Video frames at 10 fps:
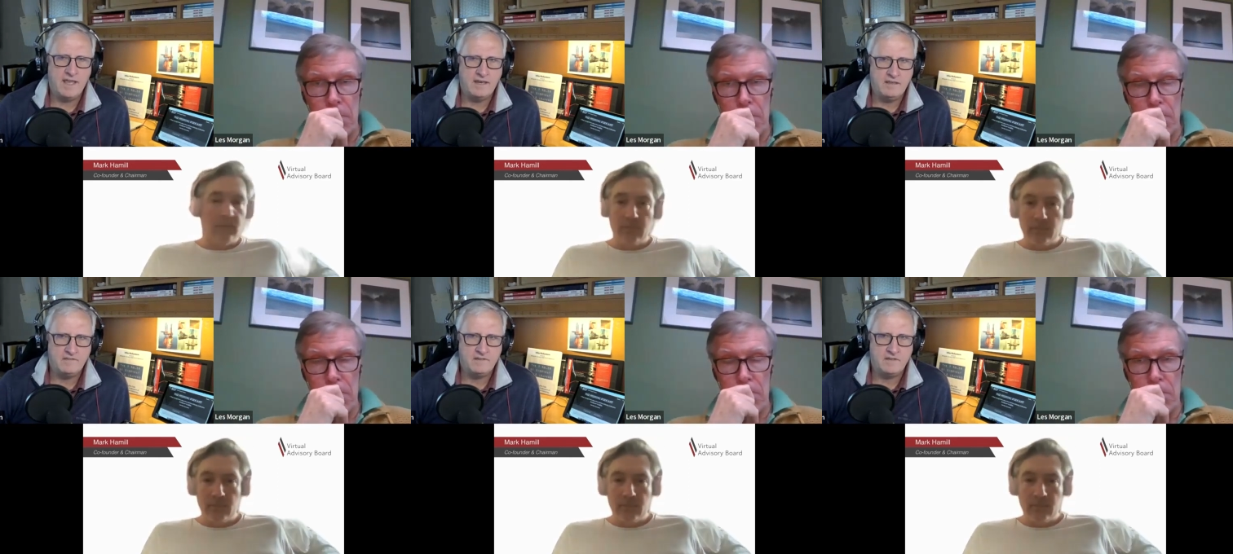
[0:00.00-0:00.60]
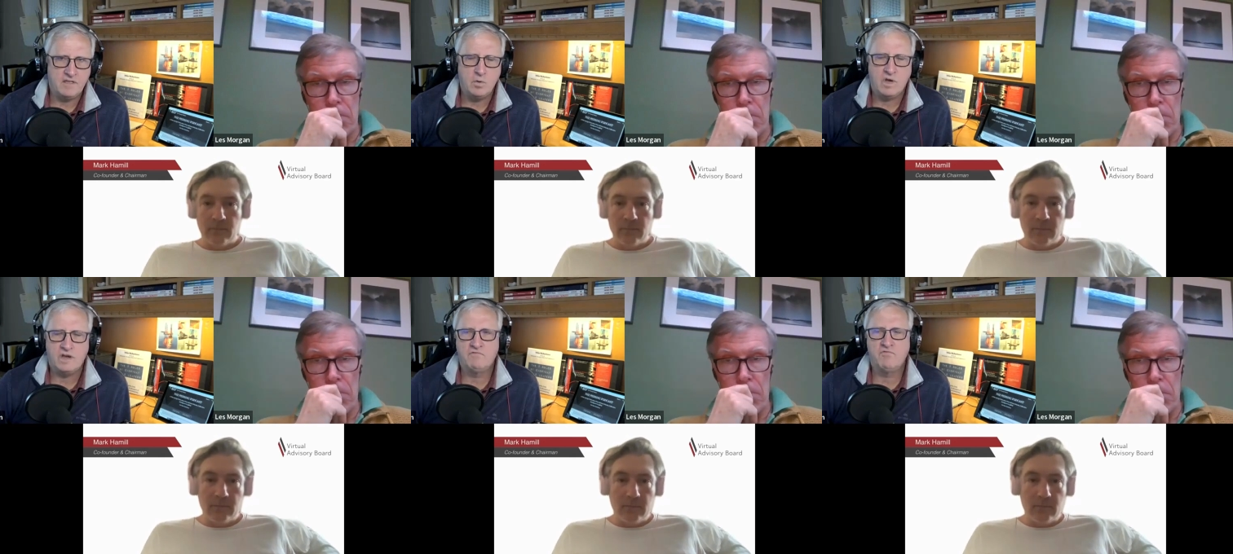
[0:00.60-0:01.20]
Speaker 1: anything you
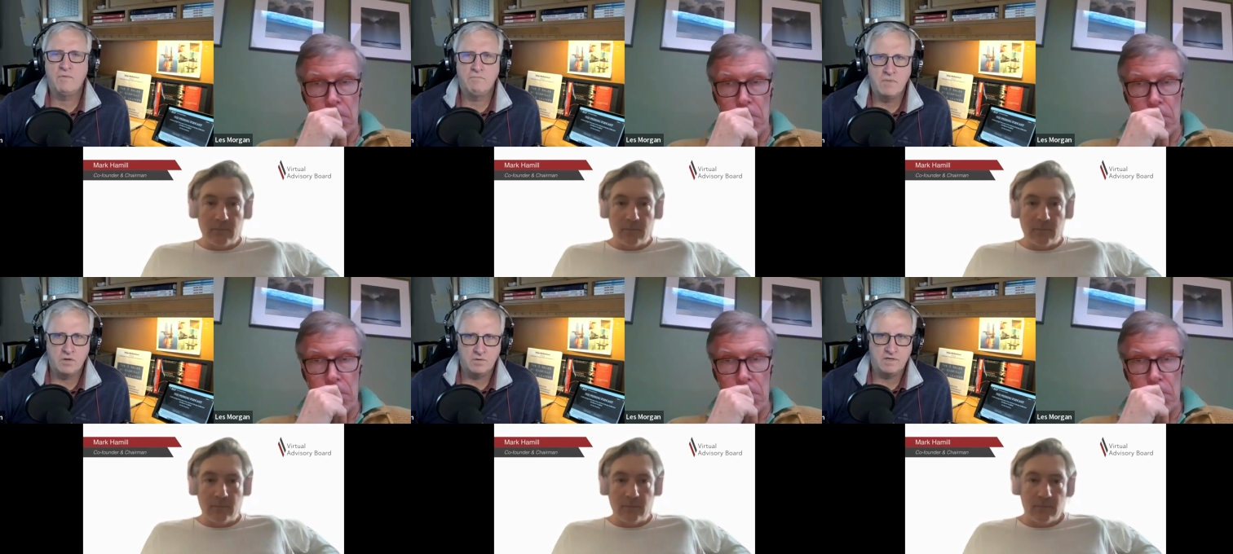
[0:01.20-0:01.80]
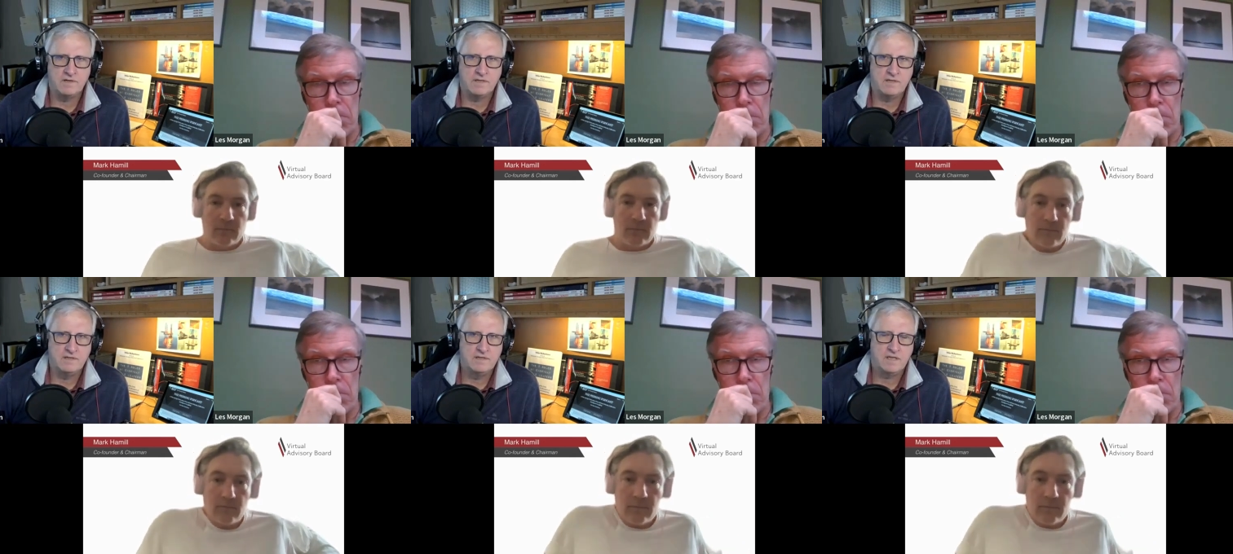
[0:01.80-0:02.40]
have
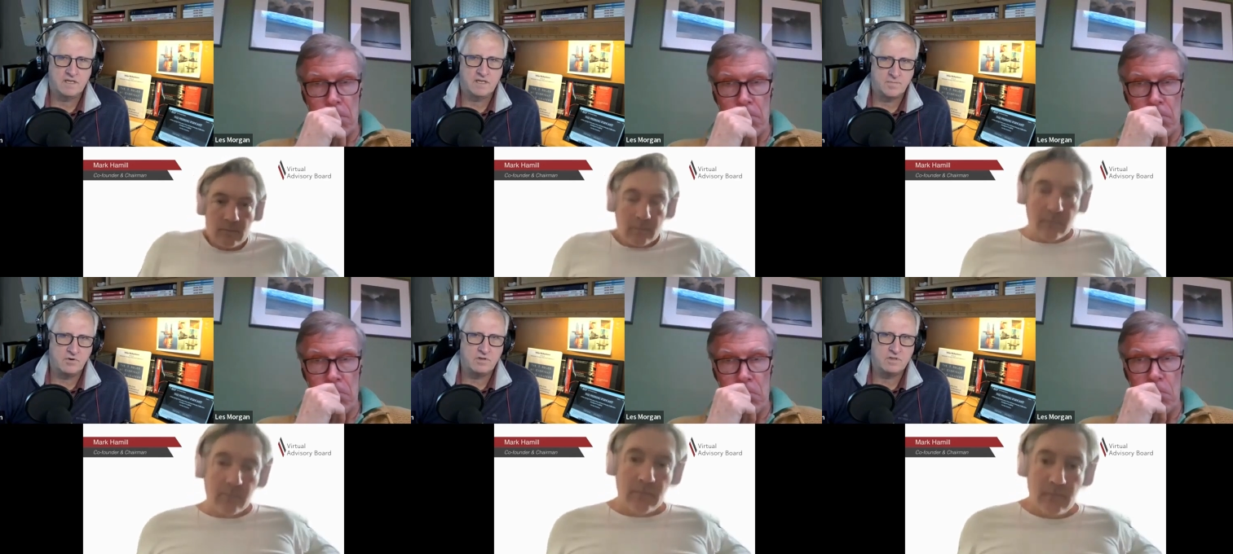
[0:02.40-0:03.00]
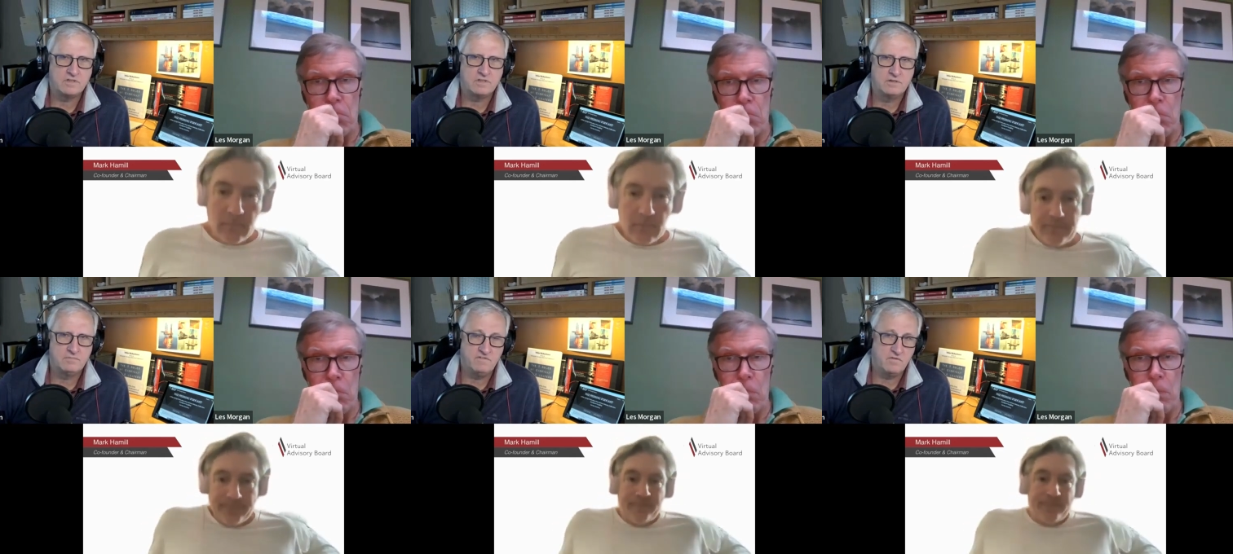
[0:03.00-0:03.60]
remotely experienced
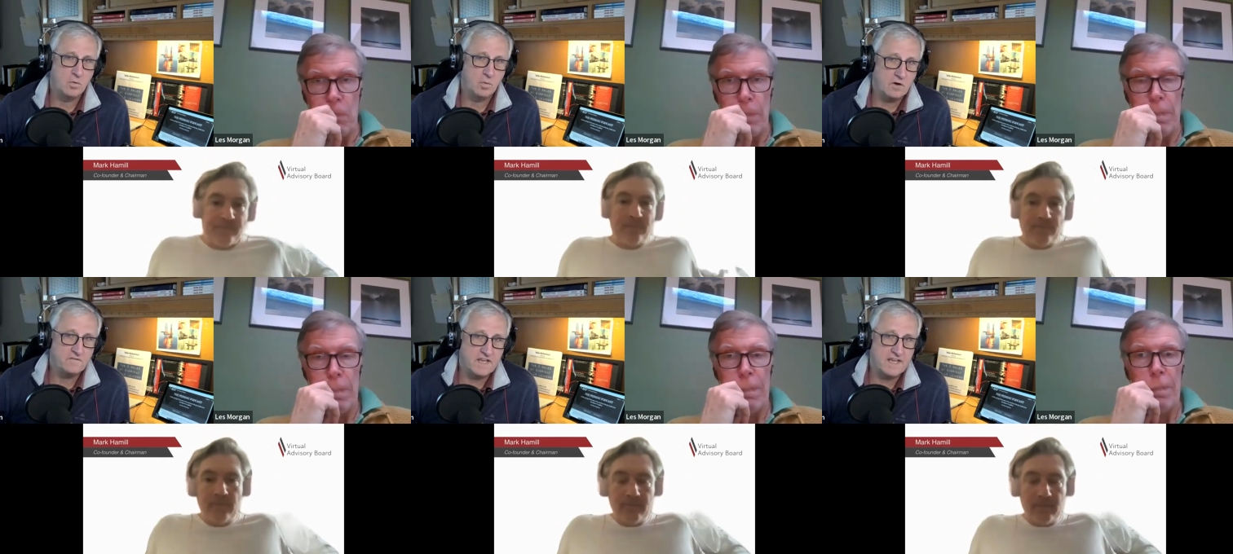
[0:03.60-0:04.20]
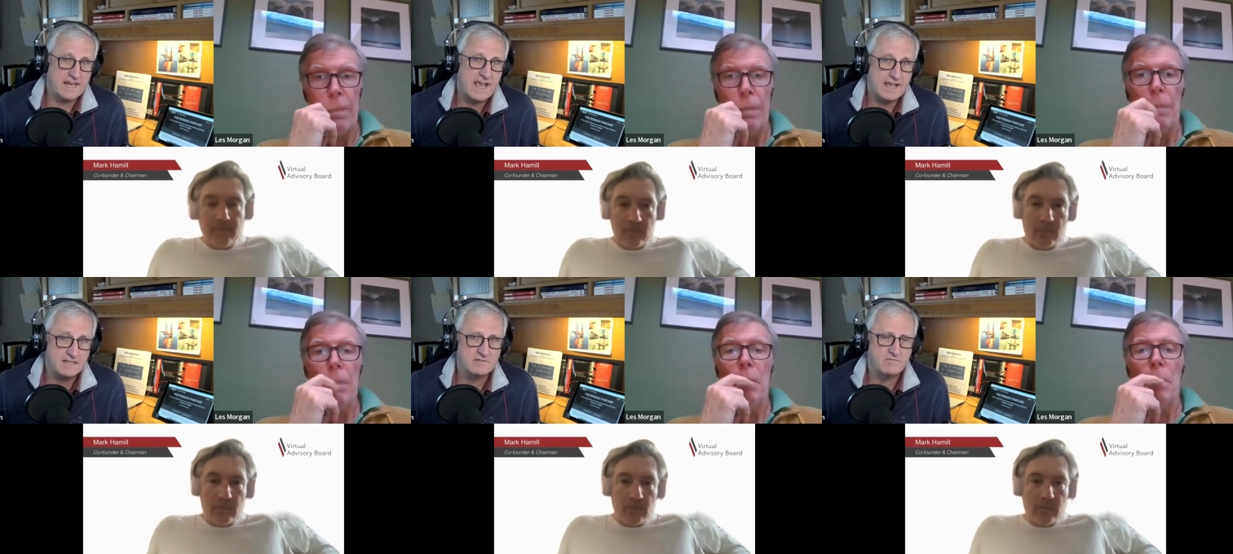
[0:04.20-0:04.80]
before. We often get
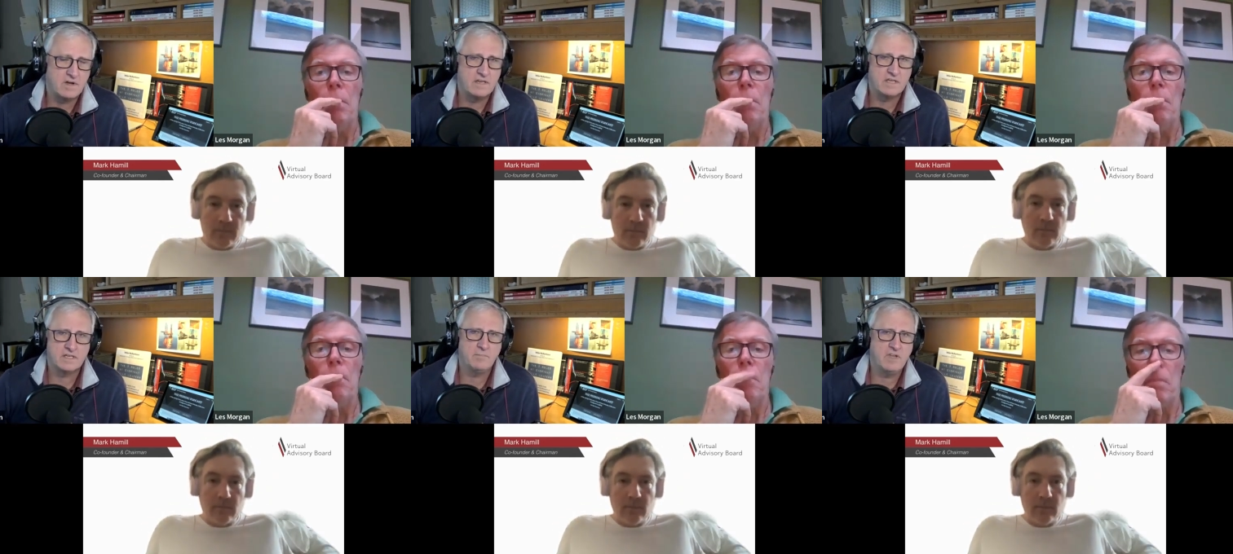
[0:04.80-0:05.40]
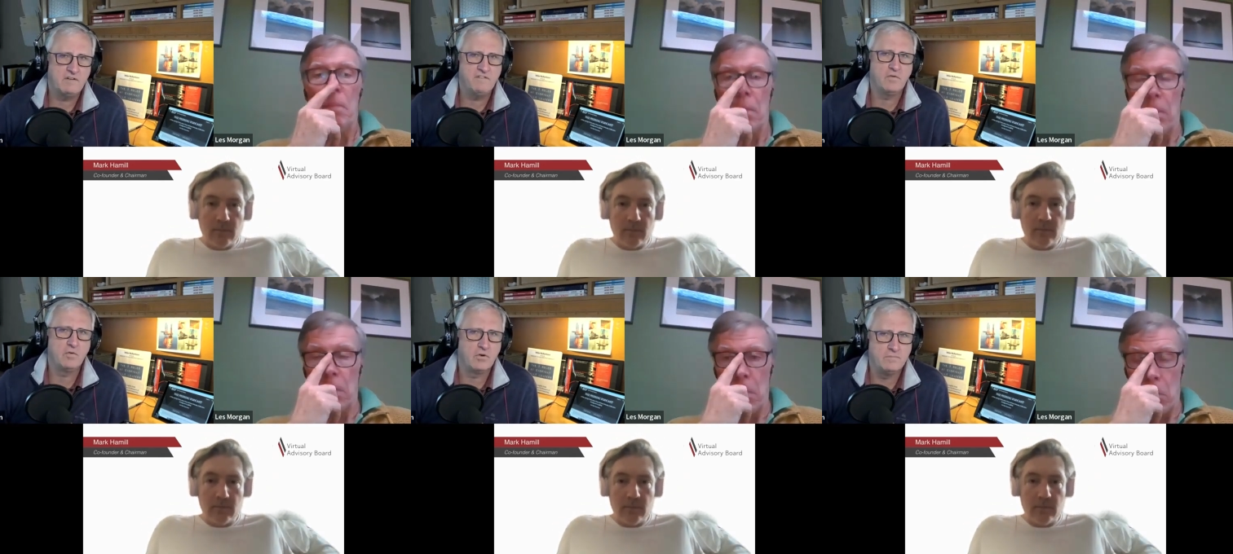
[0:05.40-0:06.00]
asked, right? Is a peer
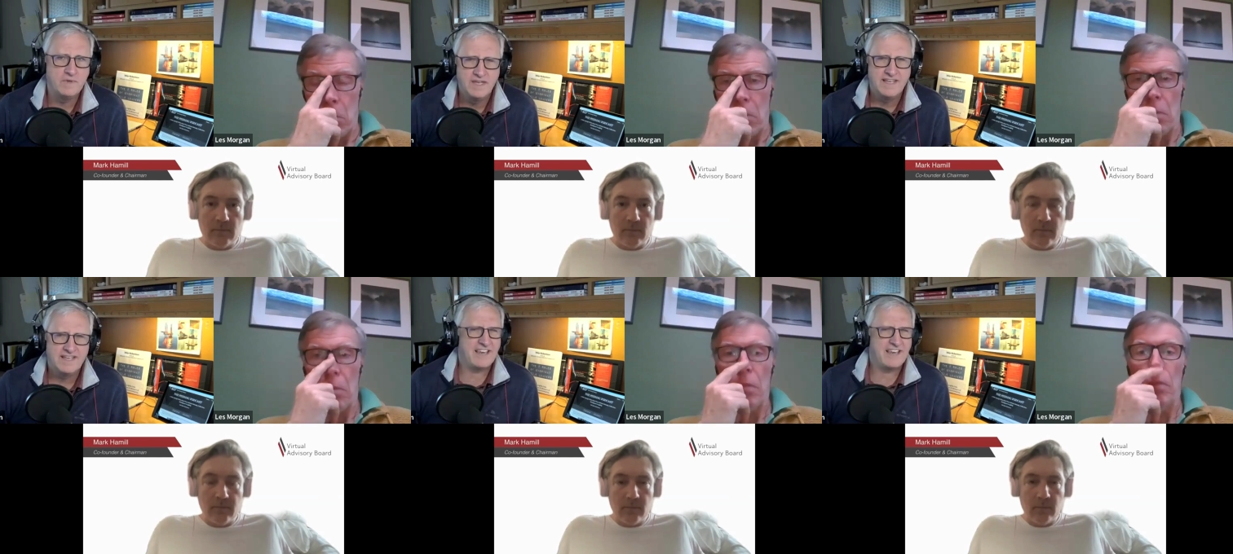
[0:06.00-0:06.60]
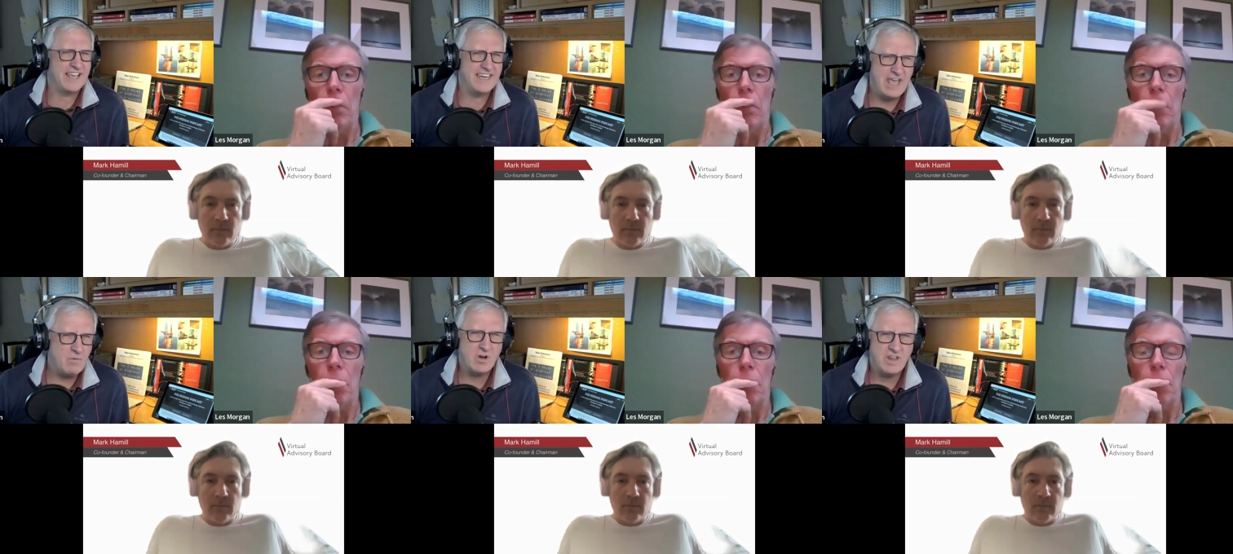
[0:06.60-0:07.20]
forum, is that like a
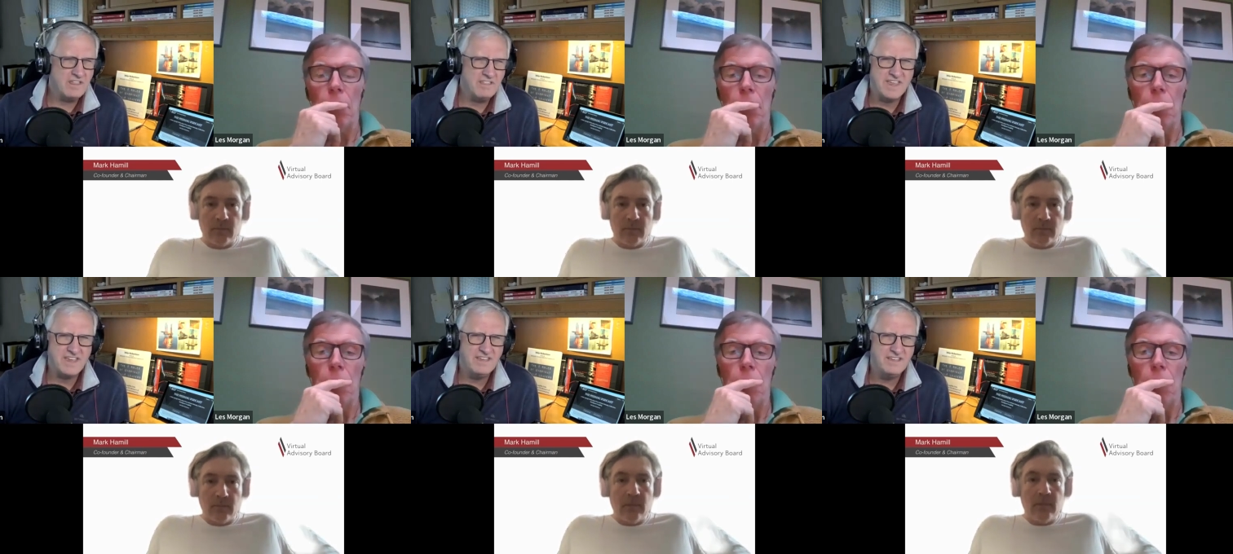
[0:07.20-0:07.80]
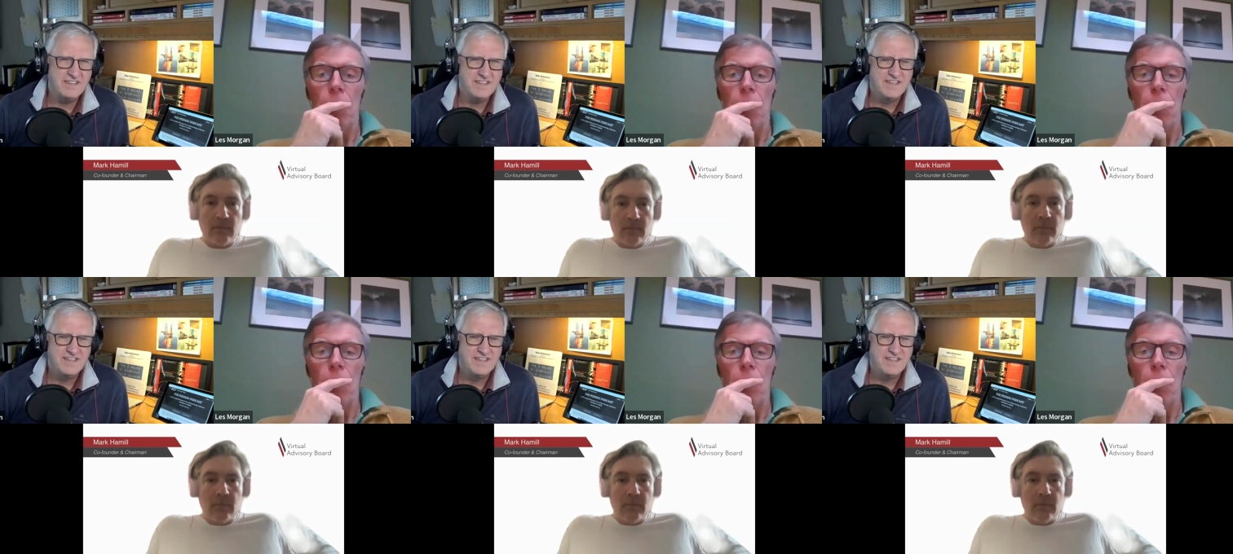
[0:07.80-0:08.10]
networking thing?